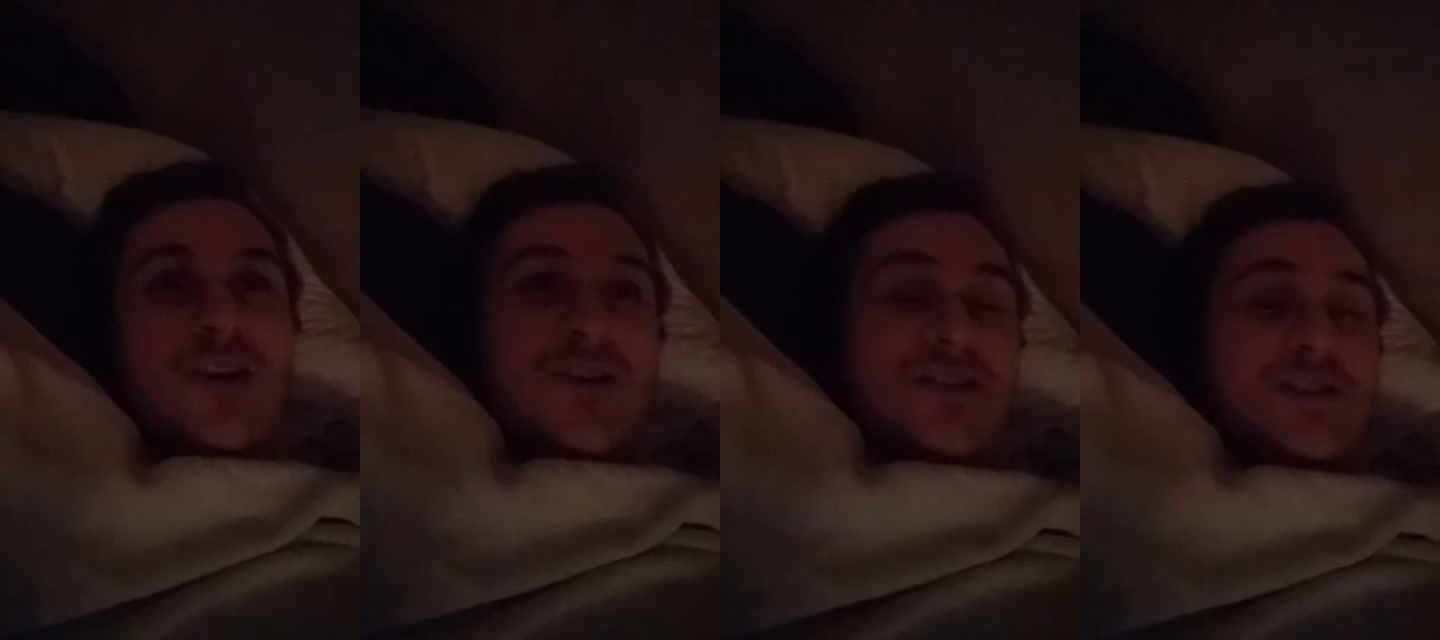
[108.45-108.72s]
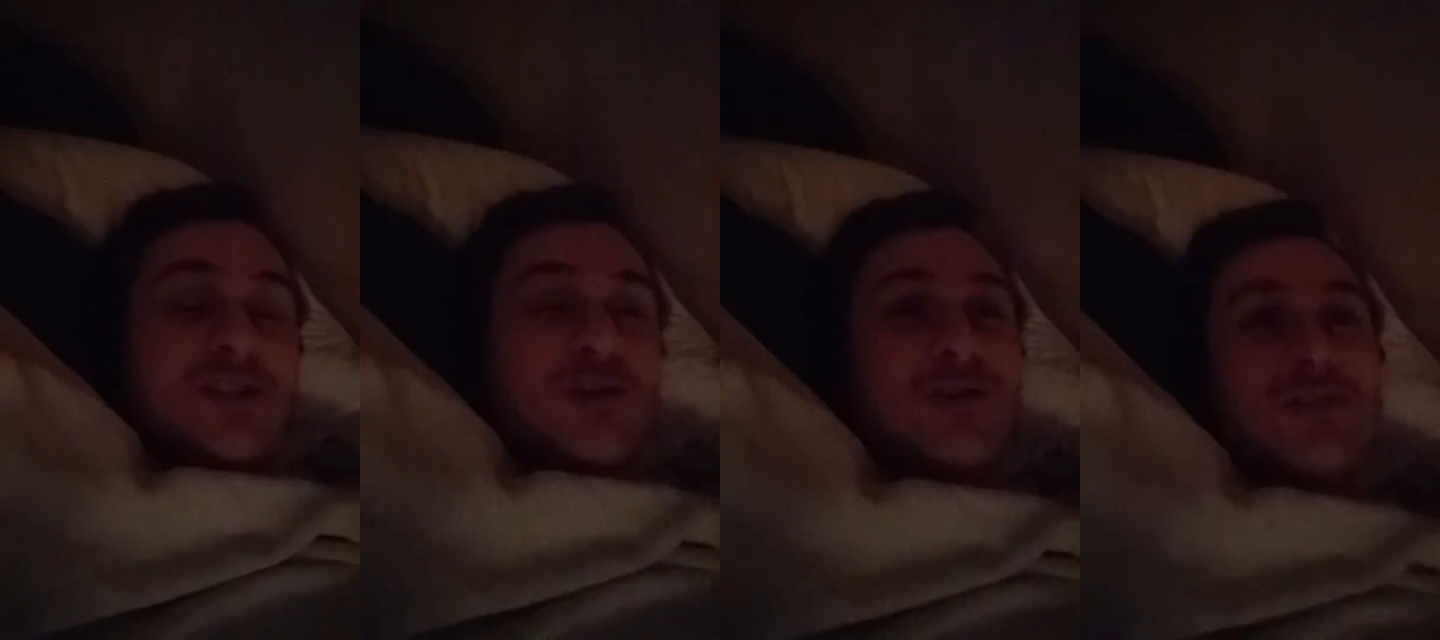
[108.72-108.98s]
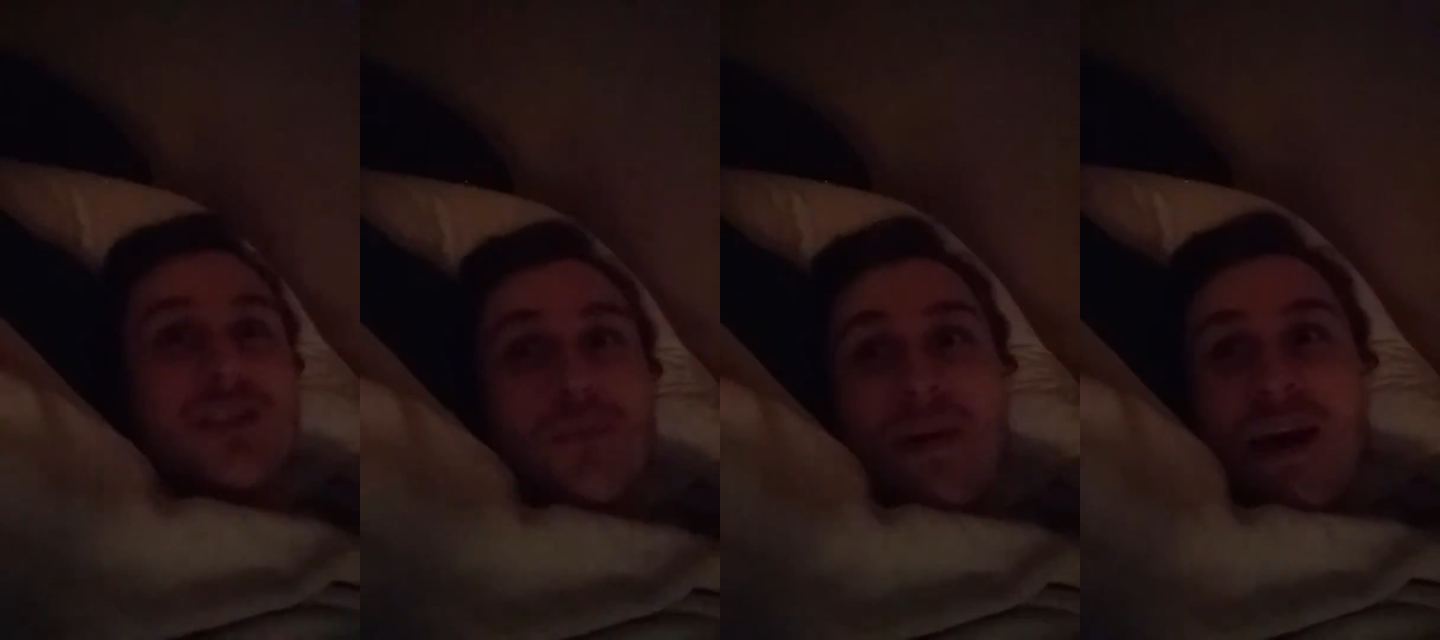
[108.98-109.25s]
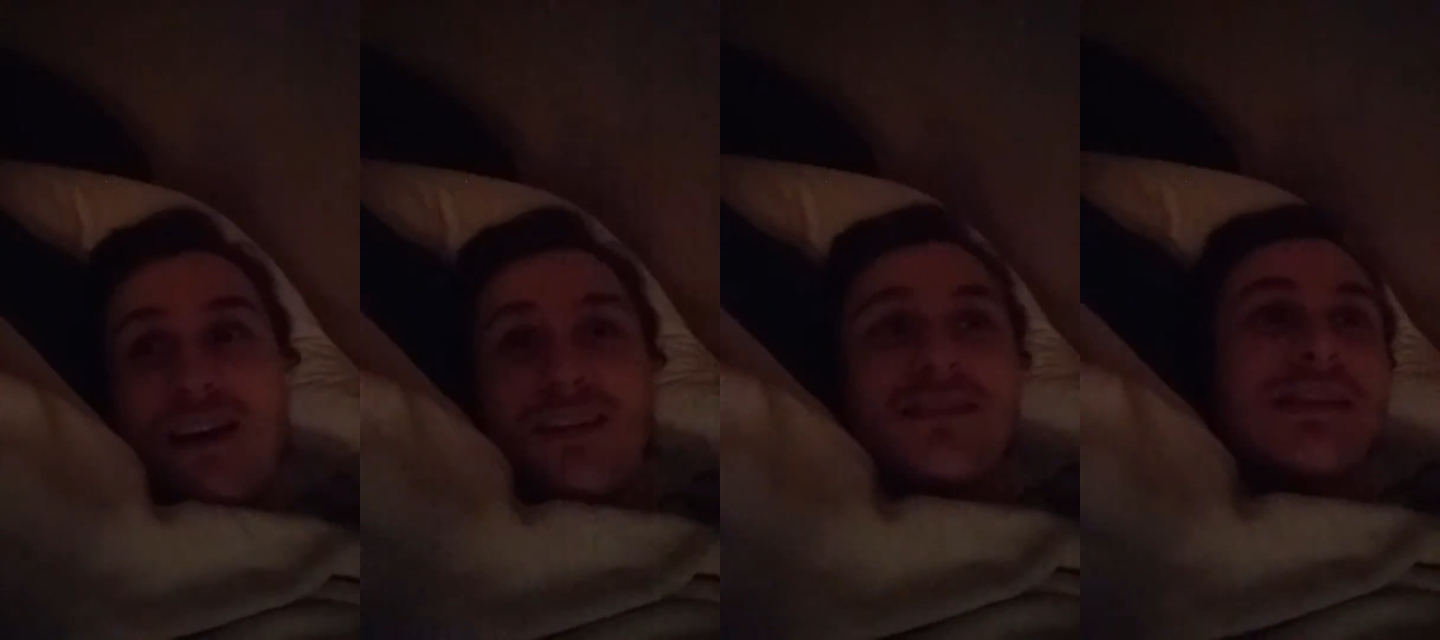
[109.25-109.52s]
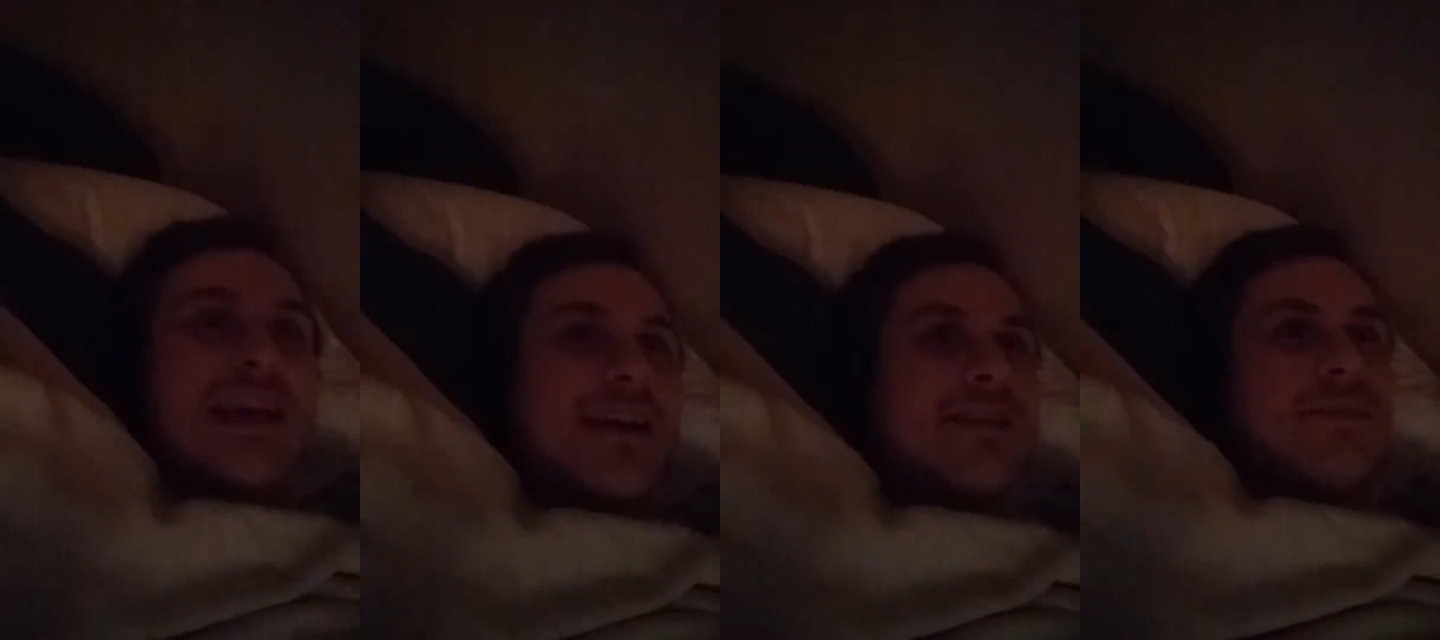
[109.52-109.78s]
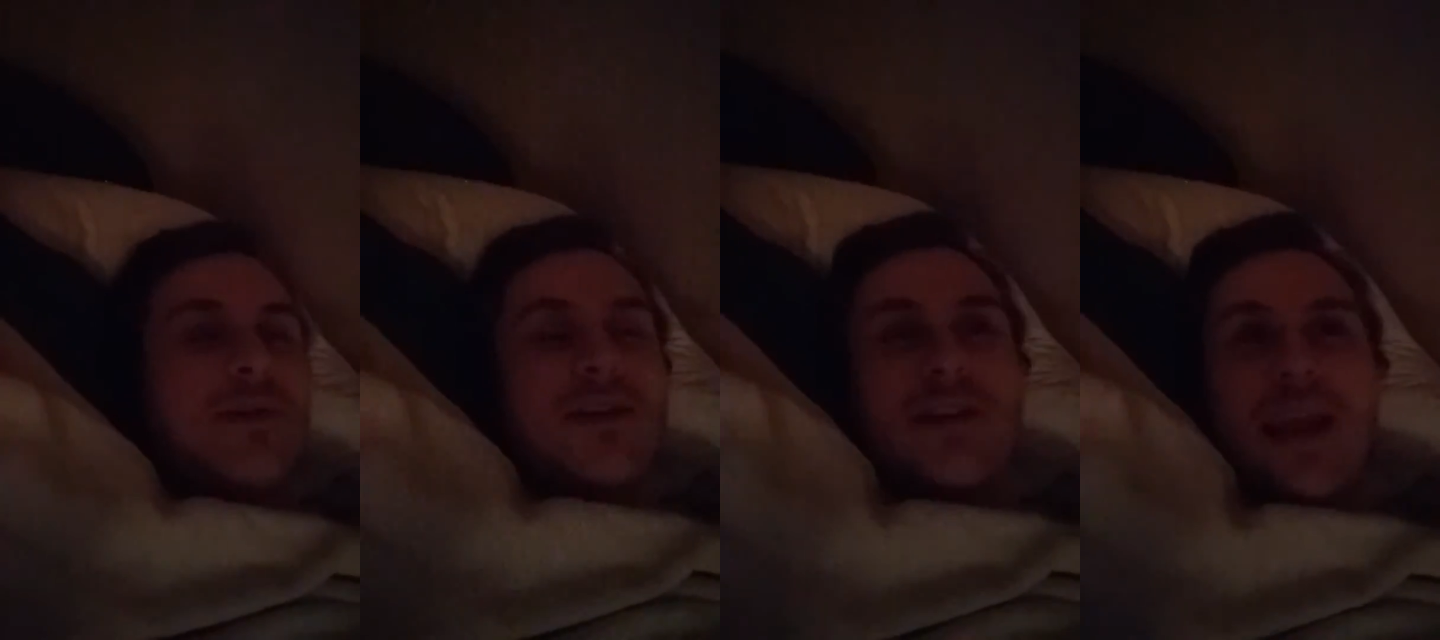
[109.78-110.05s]
Honest Truths About Us and How to
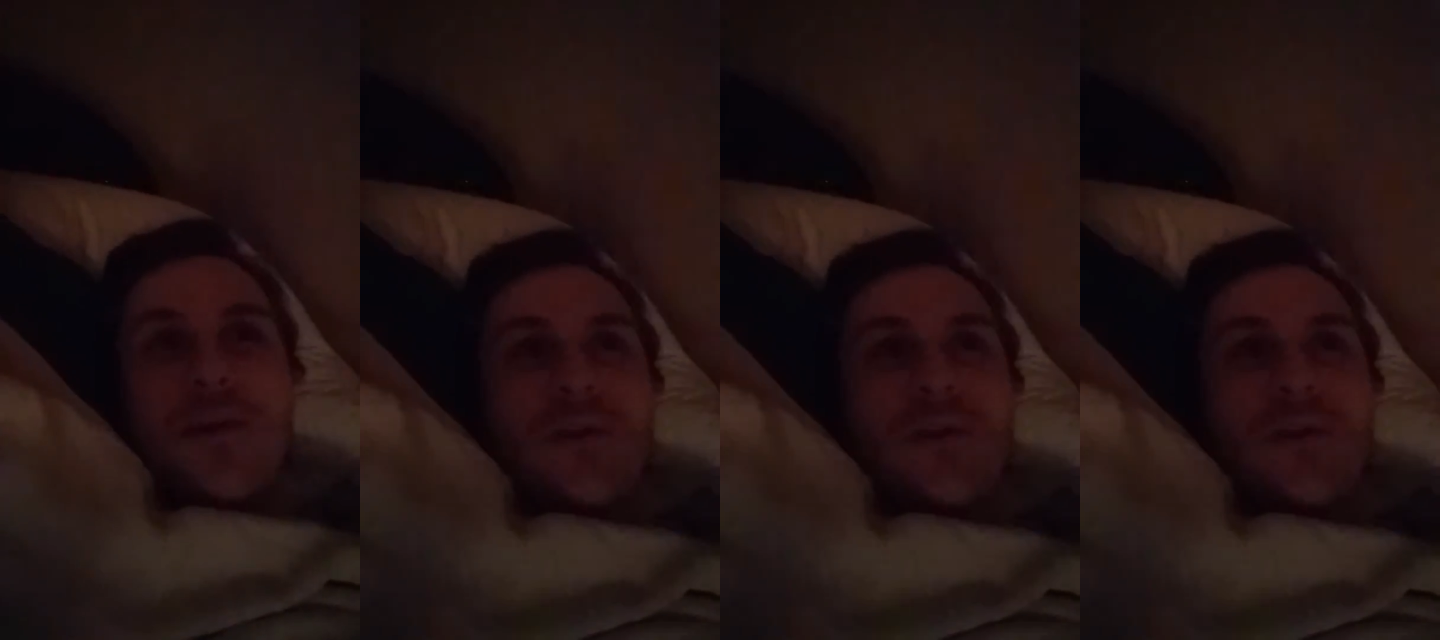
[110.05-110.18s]
Communicate